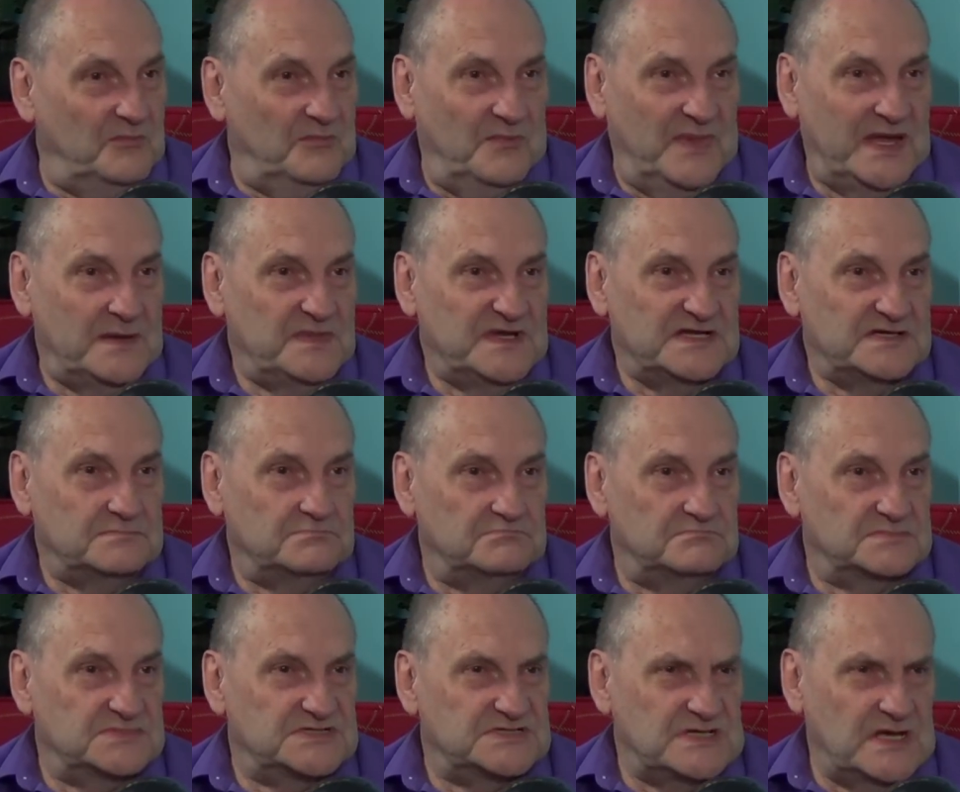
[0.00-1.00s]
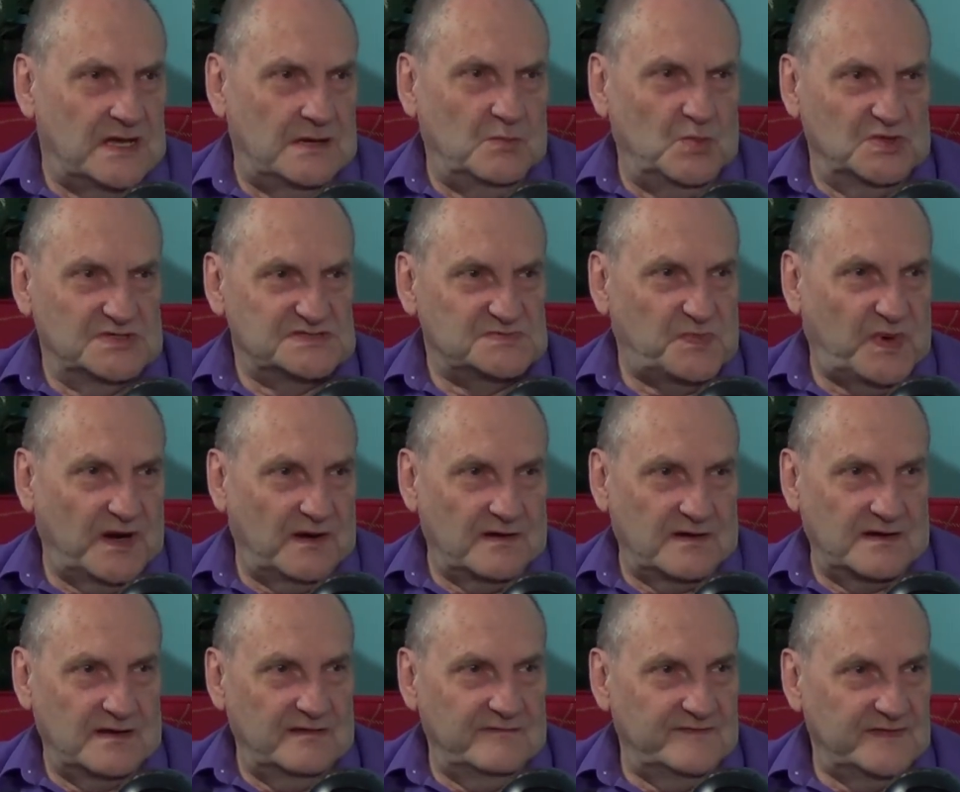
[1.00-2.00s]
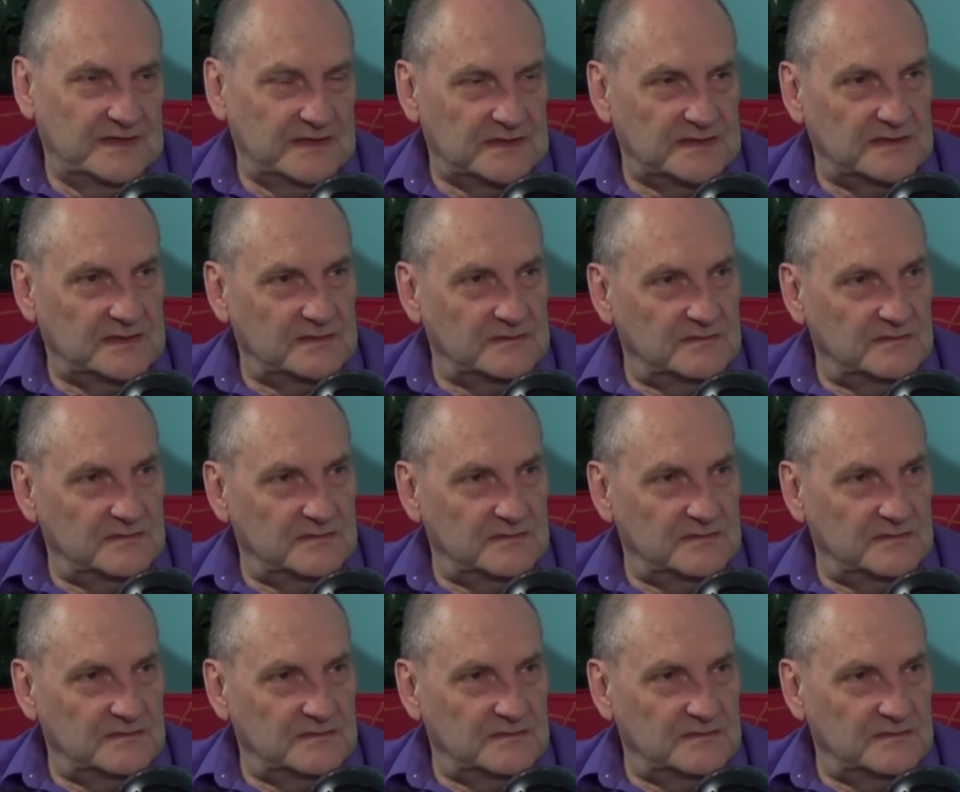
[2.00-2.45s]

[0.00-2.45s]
maybe shame was part of it,